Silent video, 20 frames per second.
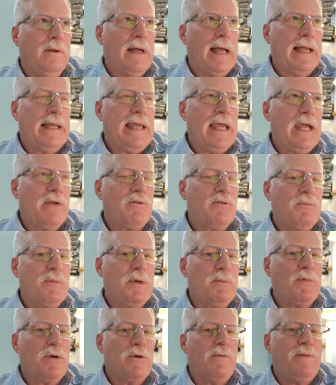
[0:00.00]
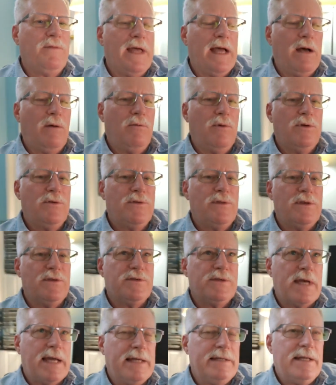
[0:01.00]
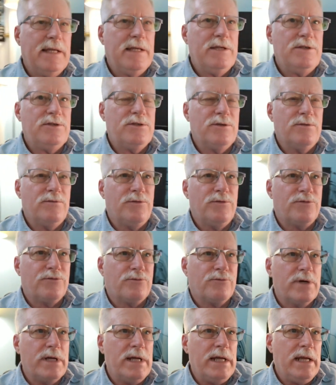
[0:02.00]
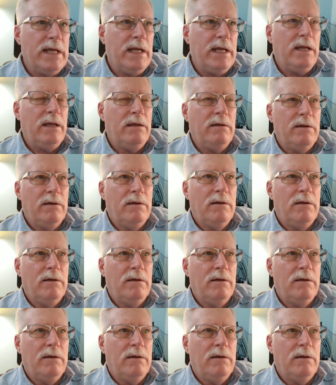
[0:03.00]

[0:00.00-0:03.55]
I can't remember if that was the Citation 3